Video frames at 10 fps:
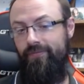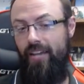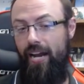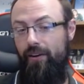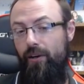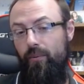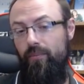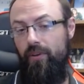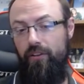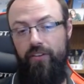I don't know,
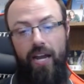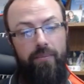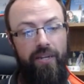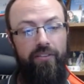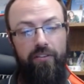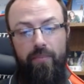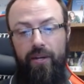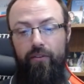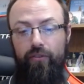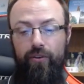because God made the
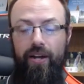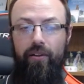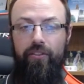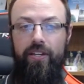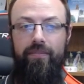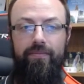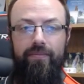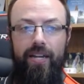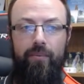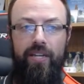tomato fruit healthy
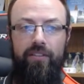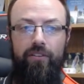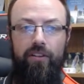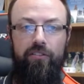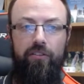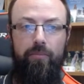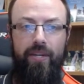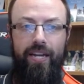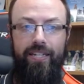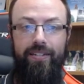and we get delicious
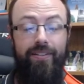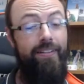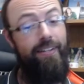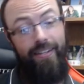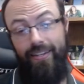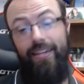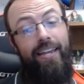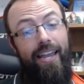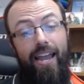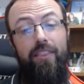spaghetti.
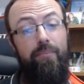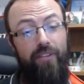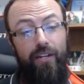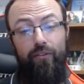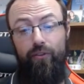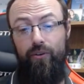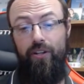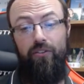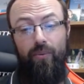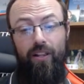And the potato fruit
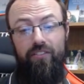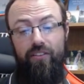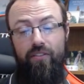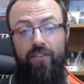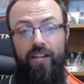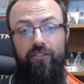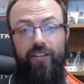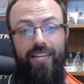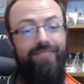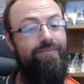is a relative of
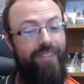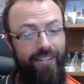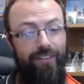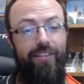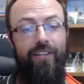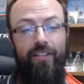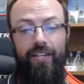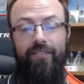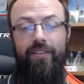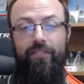nightshade, and it'll kill you
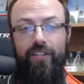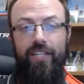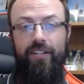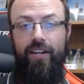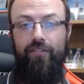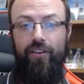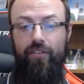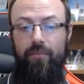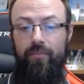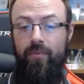if you eat enough of
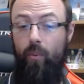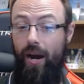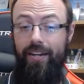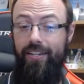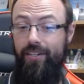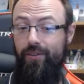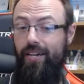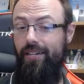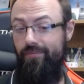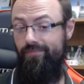them. Why did he do
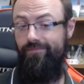that?